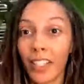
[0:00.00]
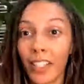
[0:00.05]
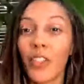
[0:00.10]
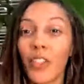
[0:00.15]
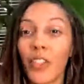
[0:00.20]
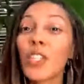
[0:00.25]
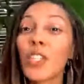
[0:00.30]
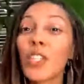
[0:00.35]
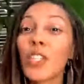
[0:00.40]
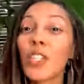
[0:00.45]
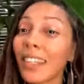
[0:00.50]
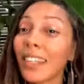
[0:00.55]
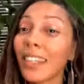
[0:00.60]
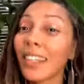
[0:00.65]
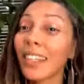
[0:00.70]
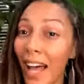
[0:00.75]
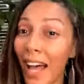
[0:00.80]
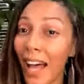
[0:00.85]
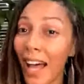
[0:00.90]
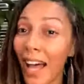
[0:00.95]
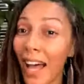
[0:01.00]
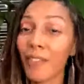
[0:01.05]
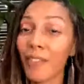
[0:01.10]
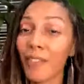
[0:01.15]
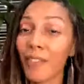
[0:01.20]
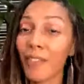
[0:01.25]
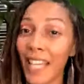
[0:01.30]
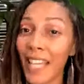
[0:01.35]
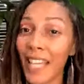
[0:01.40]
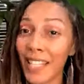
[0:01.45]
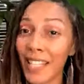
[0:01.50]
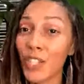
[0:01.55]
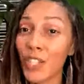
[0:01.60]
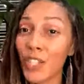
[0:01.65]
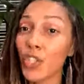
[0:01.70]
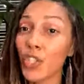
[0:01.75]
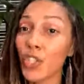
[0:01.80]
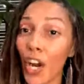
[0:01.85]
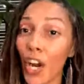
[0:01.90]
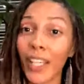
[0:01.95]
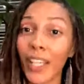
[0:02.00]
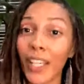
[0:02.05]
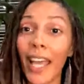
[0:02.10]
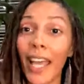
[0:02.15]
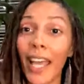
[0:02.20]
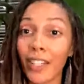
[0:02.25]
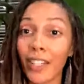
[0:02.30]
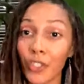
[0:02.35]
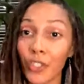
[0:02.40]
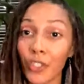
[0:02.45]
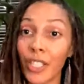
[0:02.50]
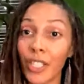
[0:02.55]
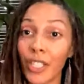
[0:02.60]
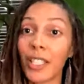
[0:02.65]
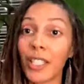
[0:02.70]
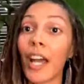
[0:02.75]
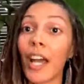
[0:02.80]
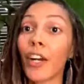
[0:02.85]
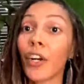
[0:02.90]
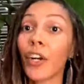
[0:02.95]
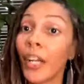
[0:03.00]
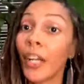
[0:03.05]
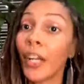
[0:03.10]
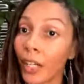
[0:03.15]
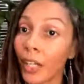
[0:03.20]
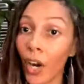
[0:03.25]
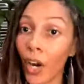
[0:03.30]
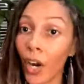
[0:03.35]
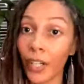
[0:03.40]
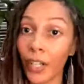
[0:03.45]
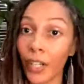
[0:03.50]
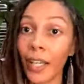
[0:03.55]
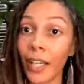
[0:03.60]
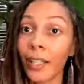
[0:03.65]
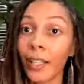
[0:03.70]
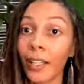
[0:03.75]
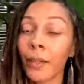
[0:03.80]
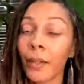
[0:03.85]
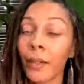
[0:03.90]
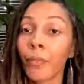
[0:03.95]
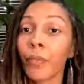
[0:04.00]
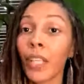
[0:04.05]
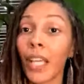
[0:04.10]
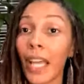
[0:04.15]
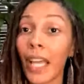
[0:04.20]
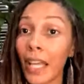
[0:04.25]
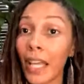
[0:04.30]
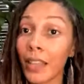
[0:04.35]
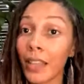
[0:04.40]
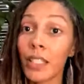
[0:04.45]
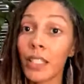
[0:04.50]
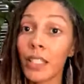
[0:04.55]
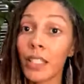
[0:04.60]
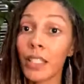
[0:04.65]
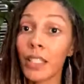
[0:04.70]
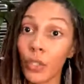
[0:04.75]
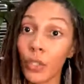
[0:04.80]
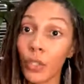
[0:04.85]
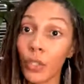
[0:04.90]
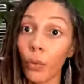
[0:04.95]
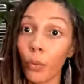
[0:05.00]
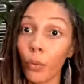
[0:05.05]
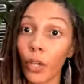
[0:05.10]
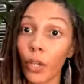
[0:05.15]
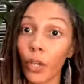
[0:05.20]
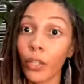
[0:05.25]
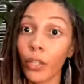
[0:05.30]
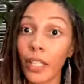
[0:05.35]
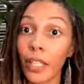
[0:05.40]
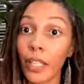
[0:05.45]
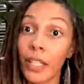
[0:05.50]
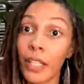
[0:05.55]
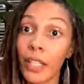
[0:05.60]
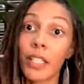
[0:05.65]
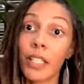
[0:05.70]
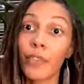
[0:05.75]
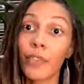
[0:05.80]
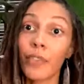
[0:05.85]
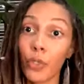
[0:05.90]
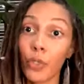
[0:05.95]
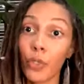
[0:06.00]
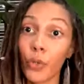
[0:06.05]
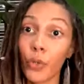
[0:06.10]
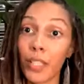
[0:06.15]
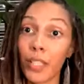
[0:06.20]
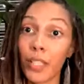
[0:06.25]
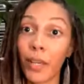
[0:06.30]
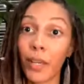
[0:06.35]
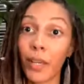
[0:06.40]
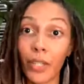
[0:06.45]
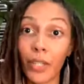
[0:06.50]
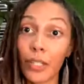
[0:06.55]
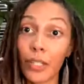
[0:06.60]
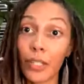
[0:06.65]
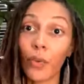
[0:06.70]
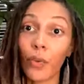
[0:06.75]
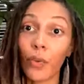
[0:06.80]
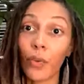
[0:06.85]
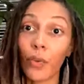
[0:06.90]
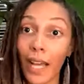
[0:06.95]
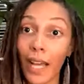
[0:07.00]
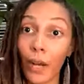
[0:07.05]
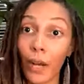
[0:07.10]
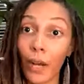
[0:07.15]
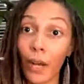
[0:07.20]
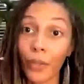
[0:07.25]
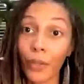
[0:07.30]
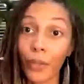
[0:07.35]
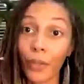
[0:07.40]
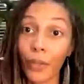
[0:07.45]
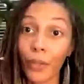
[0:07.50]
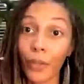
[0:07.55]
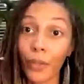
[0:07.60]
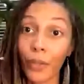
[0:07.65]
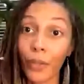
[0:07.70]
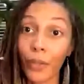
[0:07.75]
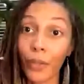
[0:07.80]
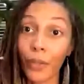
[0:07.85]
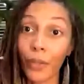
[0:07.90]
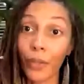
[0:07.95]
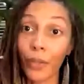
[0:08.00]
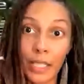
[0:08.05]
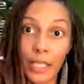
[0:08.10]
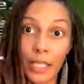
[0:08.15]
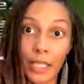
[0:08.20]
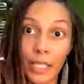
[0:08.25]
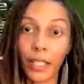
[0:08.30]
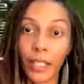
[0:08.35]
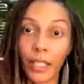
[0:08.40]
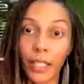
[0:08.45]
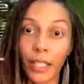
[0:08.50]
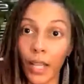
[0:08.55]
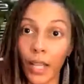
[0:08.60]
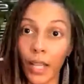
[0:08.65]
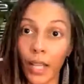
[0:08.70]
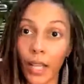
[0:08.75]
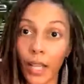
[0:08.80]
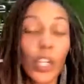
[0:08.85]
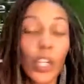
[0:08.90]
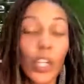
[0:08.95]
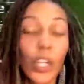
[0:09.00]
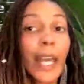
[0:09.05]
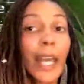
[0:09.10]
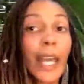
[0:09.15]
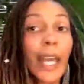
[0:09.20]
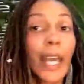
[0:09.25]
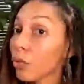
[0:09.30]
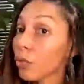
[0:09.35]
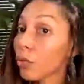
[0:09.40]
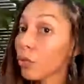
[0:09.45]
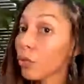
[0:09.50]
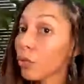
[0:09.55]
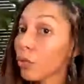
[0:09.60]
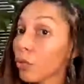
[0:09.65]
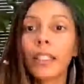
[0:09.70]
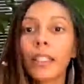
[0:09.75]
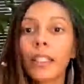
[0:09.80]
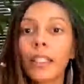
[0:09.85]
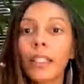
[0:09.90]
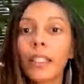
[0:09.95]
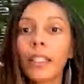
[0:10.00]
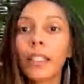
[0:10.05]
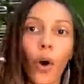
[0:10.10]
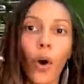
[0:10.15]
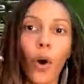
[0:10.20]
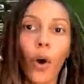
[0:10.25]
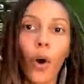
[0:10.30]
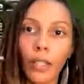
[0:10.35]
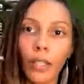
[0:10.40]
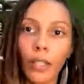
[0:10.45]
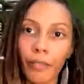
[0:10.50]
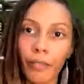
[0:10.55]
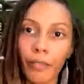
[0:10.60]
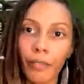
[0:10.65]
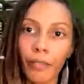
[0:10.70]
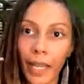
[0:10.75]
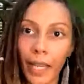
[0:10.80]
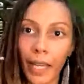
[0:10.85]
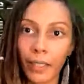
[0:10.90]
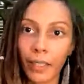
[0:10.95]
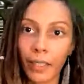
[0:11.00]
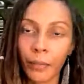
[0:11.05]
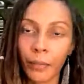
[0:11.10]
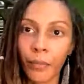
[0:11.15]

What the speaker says: There's a lot of dense, dark energies that are incarnate in this physical world and in this physical experience right now. And that's something we really need to acknowledge. It's really not all love and light.